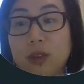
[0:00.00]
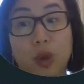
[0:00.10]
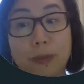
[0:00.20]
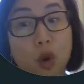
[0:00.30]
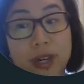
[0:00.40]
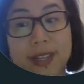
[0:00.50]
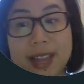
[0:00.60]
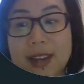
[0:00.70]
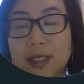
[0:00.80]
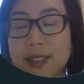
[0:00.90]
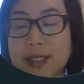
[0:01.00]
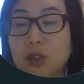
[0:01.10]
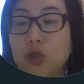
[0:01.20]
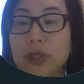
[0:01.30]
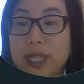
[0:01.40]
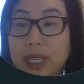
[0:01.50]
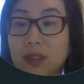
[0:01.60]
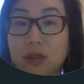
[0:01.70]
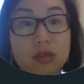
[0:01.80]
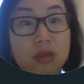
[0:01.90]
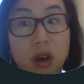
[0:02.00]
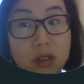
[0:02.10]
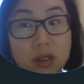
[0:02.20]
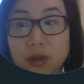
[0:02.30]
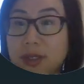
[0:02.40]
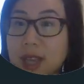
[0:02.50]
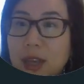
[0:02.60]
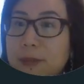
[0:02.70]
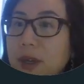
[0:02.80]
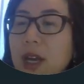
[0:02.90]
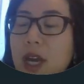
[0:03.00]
reporting that on Schedule E, you could also set up a